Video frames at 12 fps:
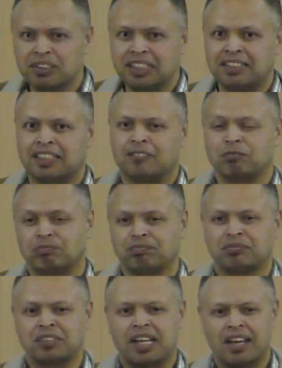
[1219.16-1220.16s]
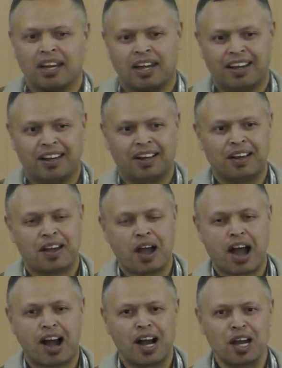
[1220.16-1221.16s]
what he said
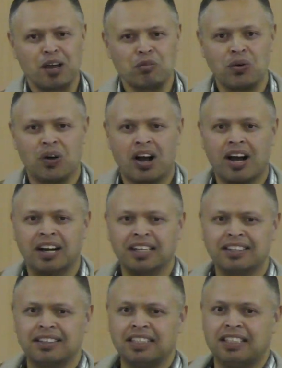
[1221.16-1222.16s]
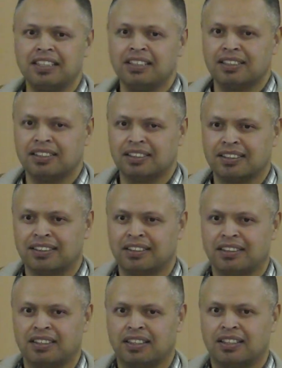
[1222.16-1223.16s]
I will hide thee,
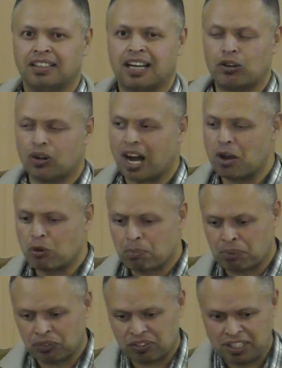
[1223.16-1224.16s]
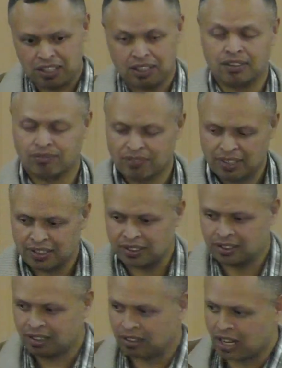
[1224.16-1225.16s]
or I will put thee.
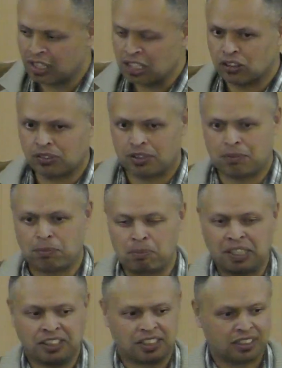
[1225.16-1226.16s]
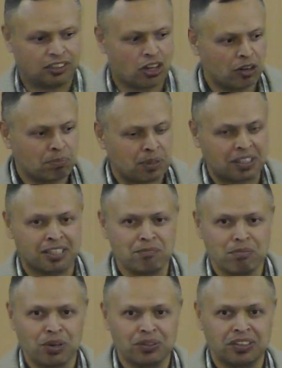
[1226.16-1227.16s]
Now get this the picture. God picked
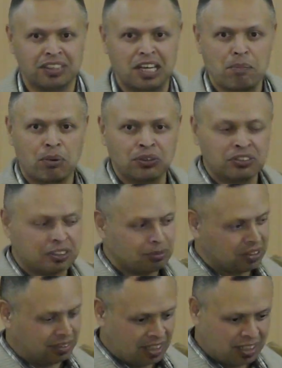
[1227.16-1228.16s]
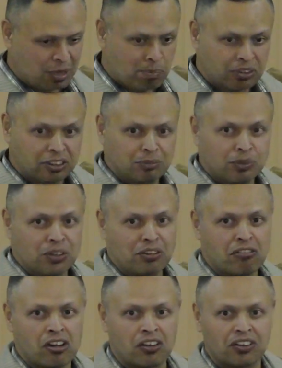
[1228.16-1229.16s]
up Moses and he puts him, it says he puts him on
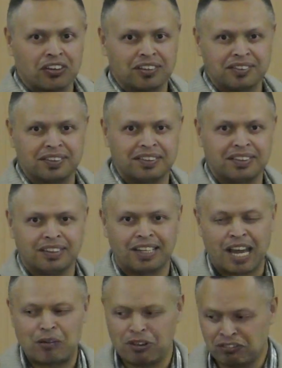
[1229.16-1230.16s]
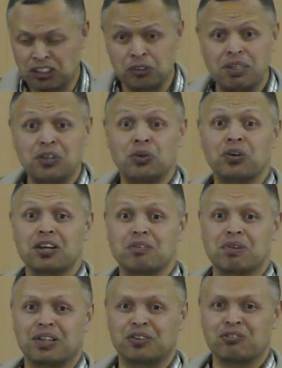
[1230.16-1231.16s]
the rock. And we've just been talking
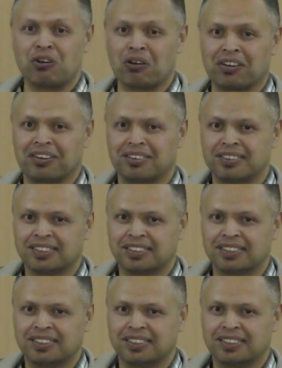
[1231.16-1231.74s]
about the rock.